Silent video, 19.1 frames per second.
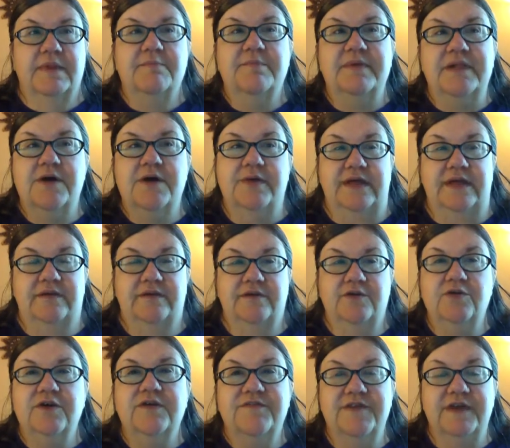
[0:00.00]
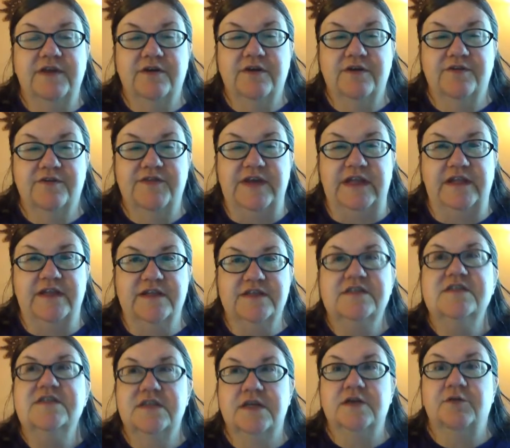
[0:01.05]
Baloney. You can figure out your feelings
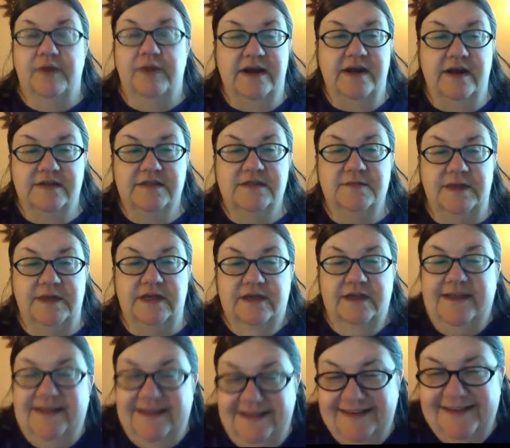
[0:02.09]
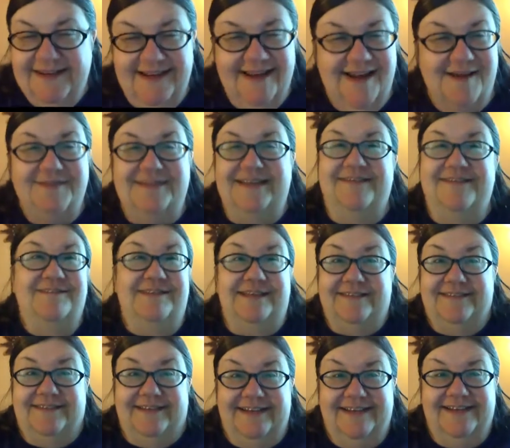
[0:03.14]
sitting right next to me. I'm
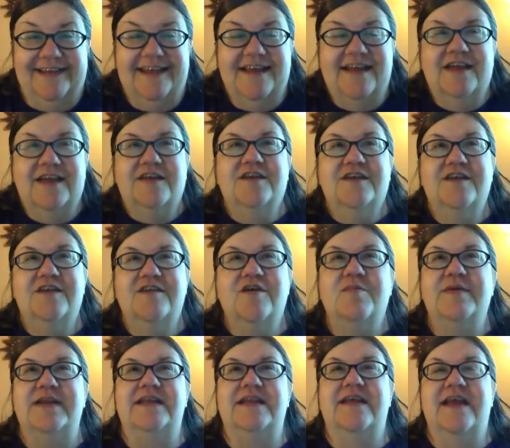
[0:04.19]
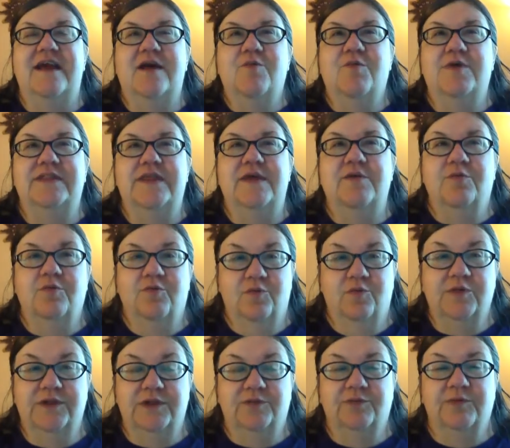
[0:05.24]
sorry. Nobody need, what
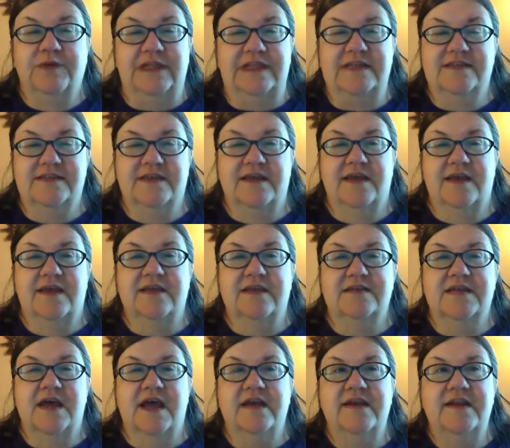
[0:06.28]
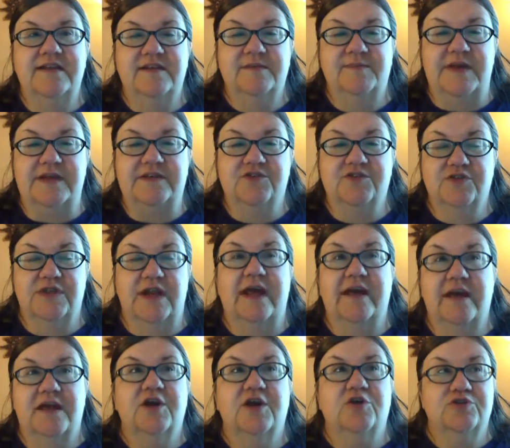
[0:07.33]
they're really saying is, I need space so that I
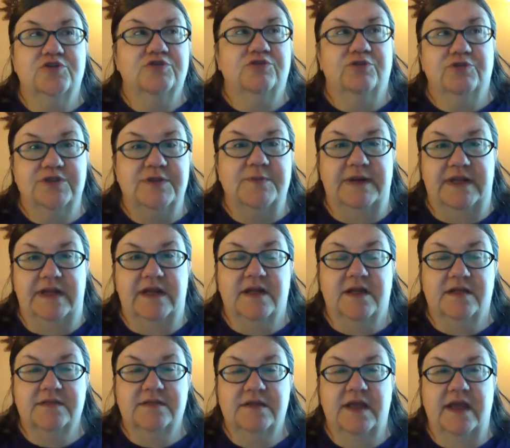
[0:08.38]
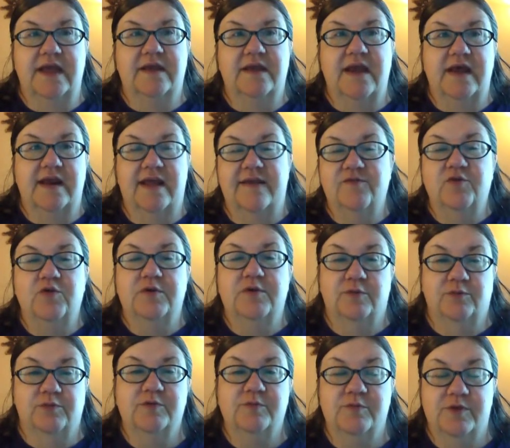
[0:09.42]
can go screw somebody else and not have you in the
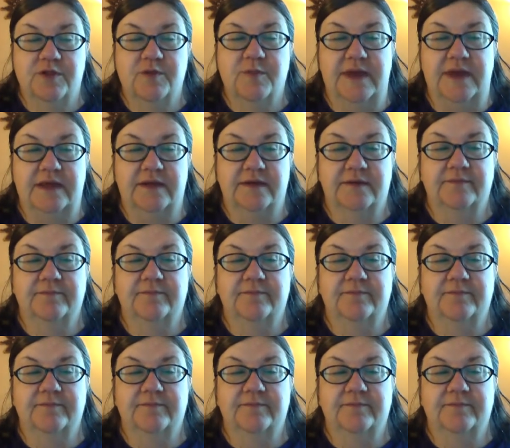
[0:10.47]
room with me.